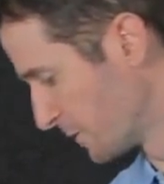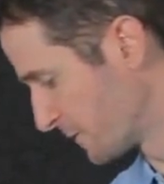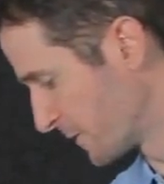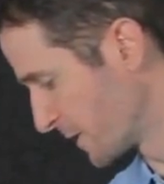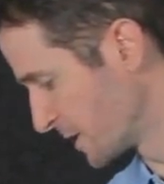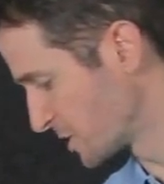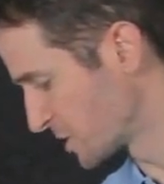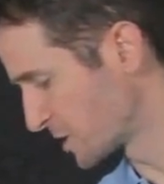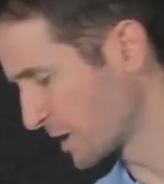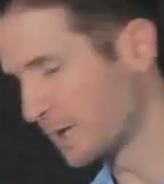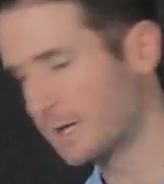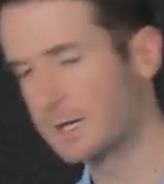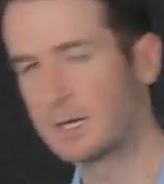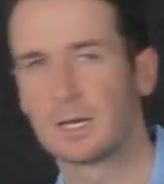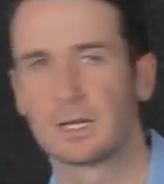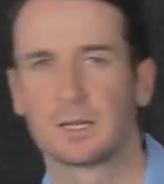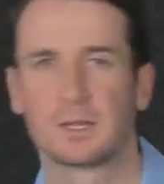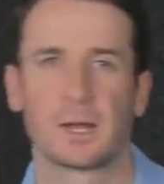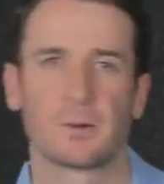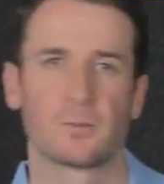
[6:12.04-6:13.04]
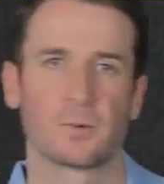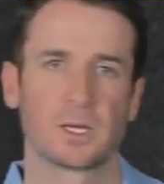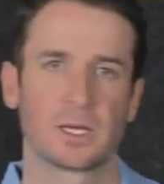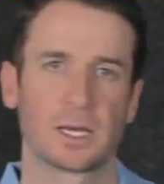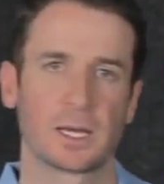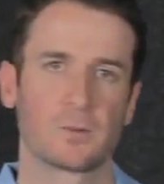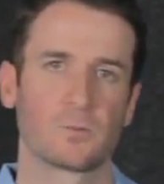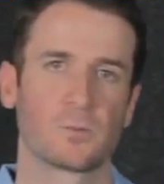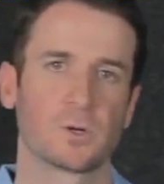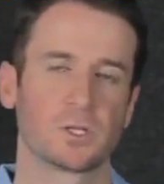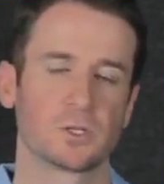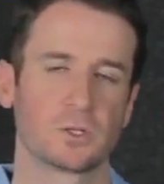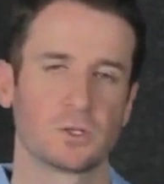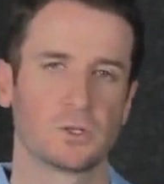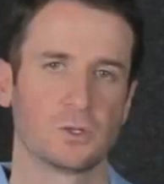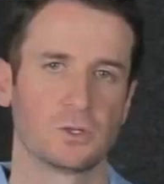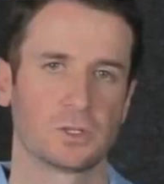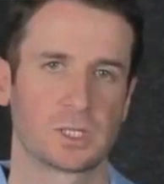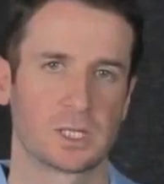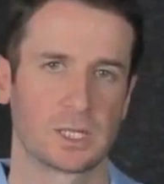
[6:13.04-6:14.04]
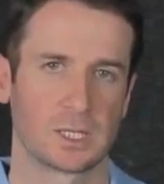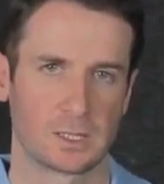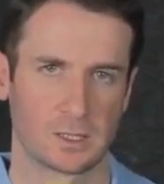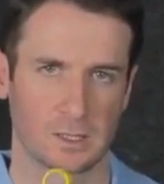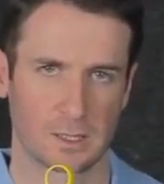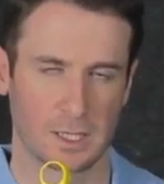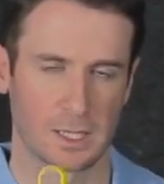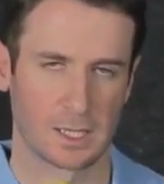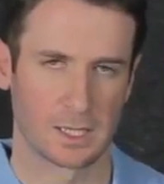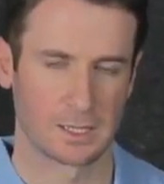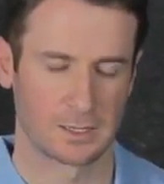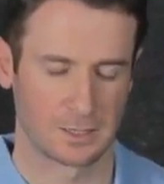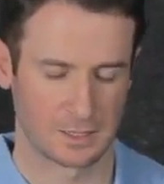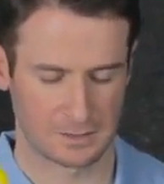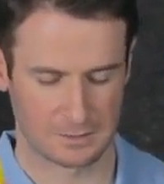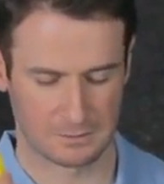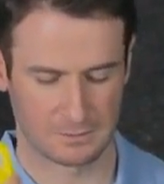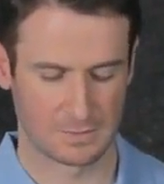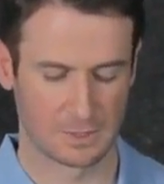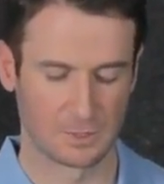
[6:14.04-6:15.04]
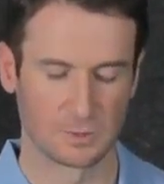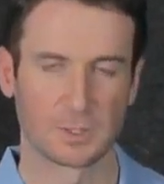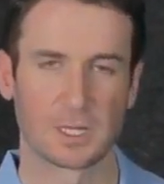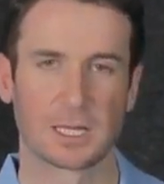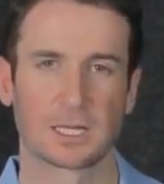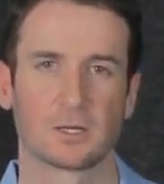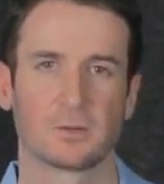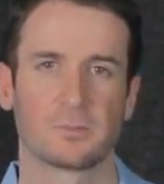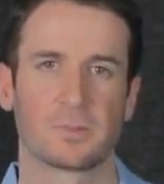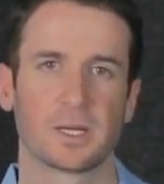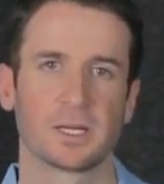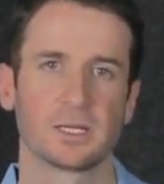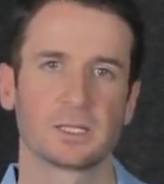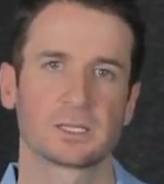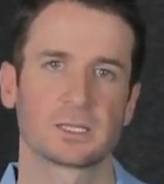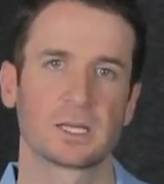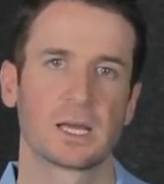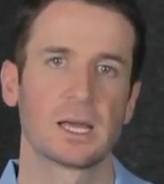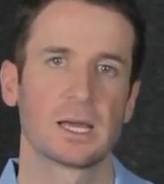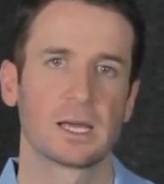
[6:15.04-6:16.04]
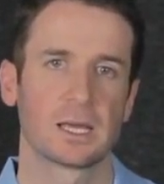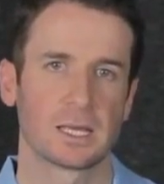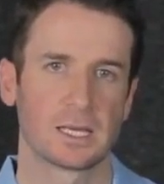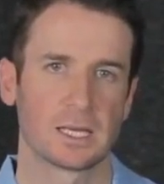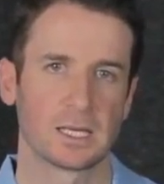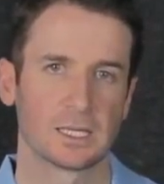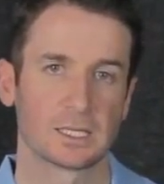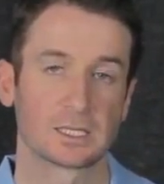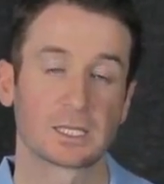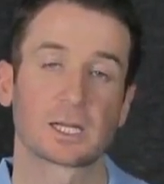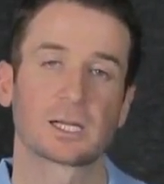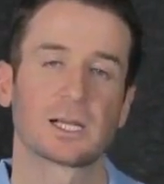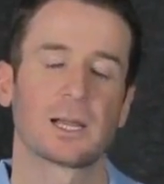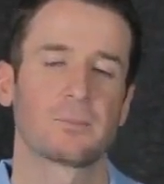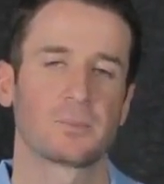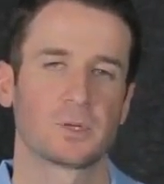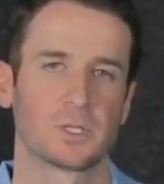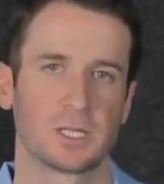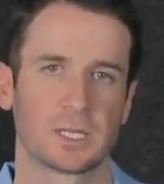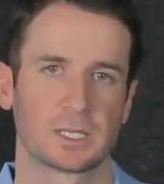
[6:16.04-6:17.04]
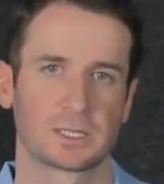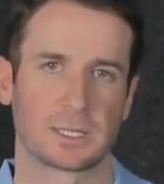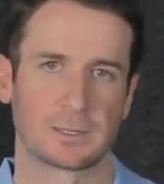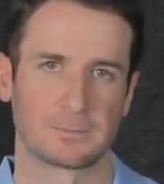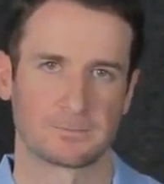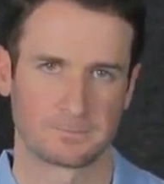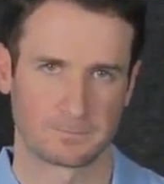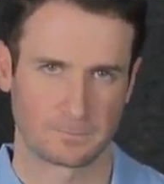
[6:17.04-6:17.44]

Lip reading: feature that we get when you're using this little yellow piece is a club predictor.